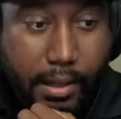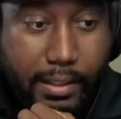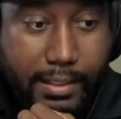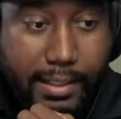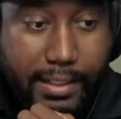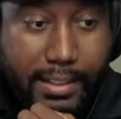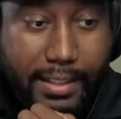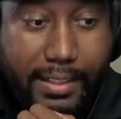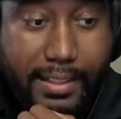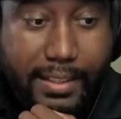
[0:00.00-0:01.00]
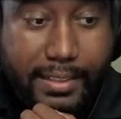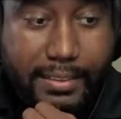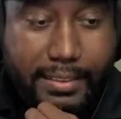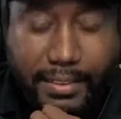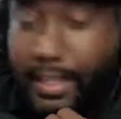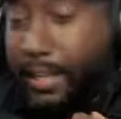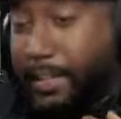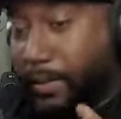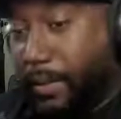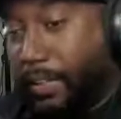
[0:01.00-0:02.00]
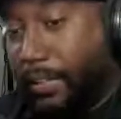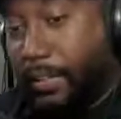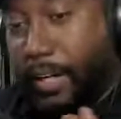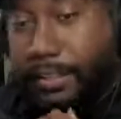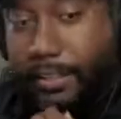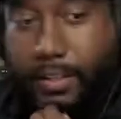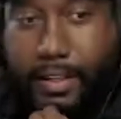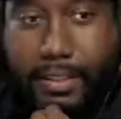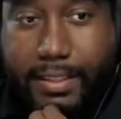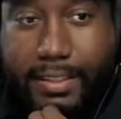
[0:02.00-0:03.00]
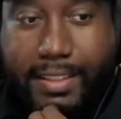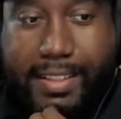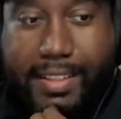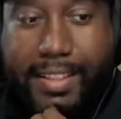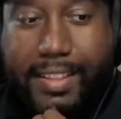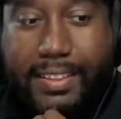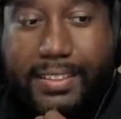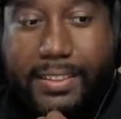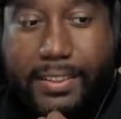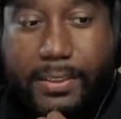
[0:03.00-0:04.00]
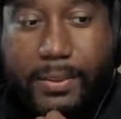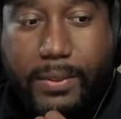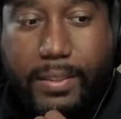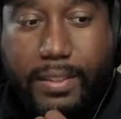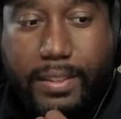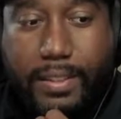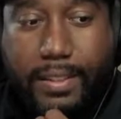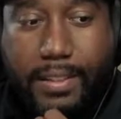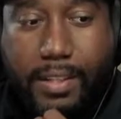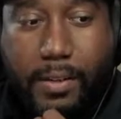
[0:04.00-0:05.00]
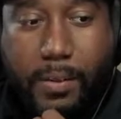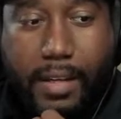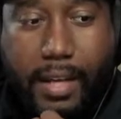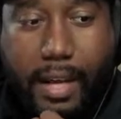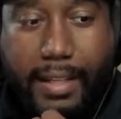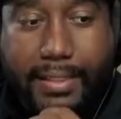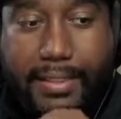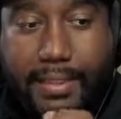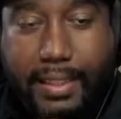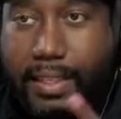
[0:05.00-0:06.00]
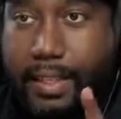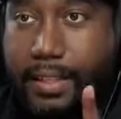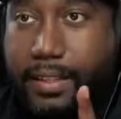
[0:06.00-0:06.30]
There it is. Yeah, you're right. You're actually right. So you do. Oh wait, I could see it.